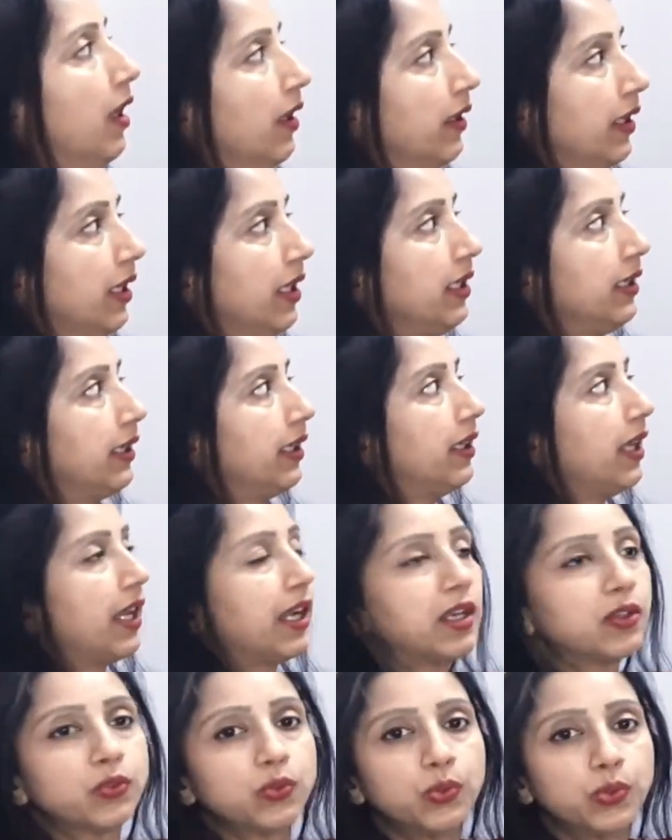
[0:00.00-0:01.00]
Here
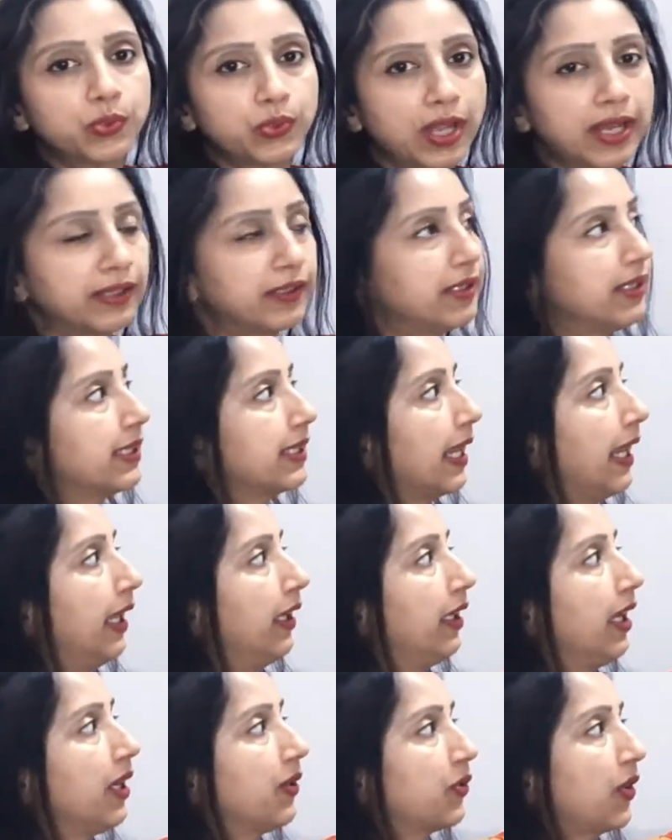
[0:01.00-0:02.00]
there are two triangles,
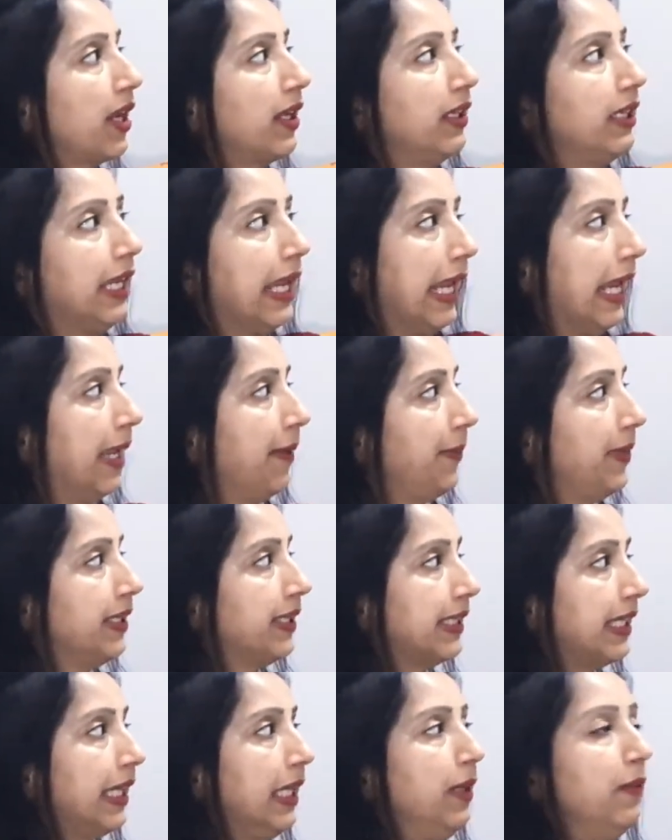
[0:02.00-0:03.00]
area of triangle
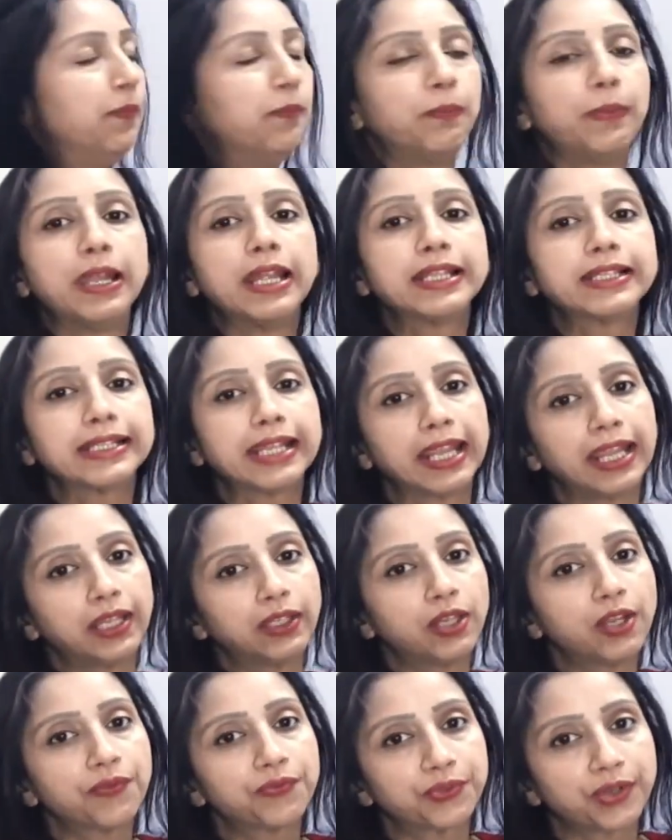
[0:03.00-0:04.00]
ABC plus
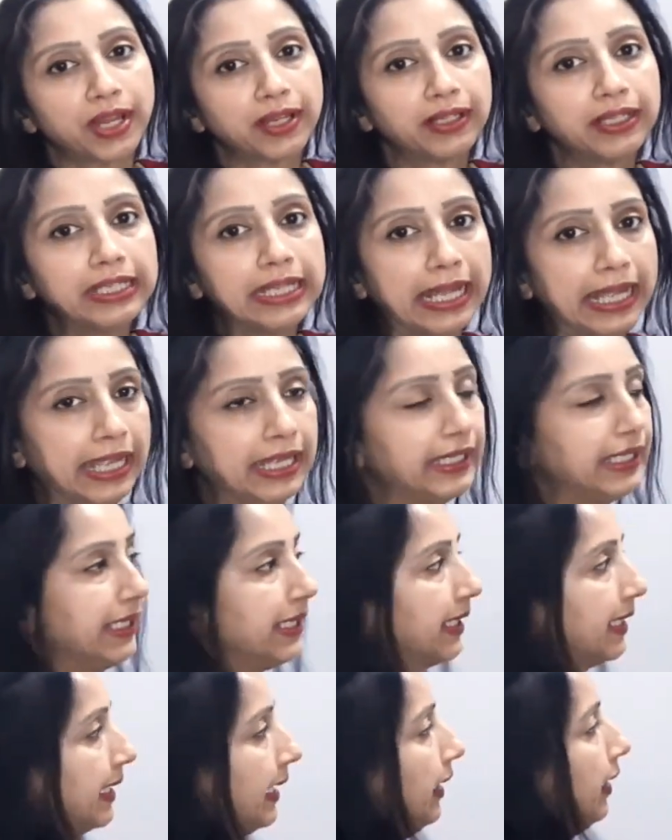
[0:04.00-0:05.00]
area of triangle
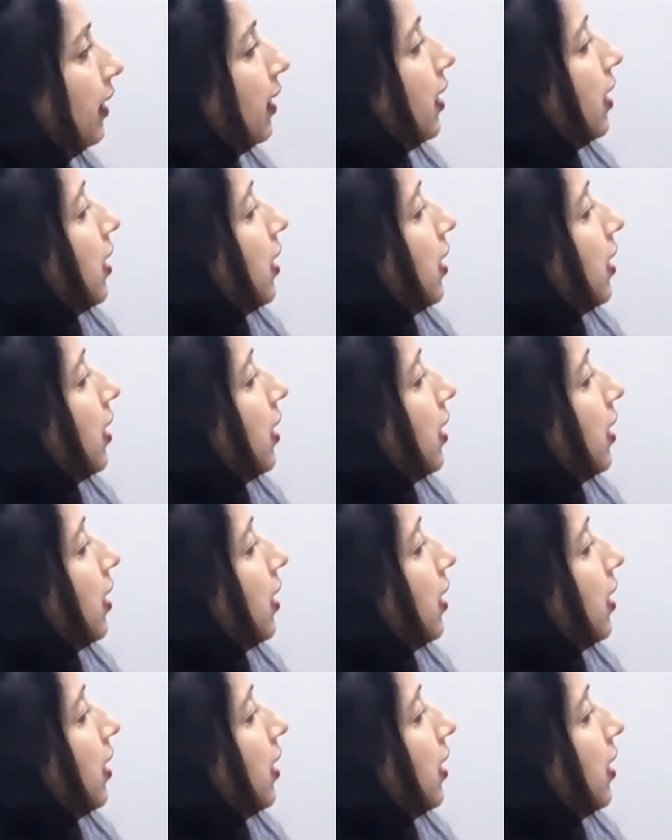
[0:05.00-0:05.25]
ADC.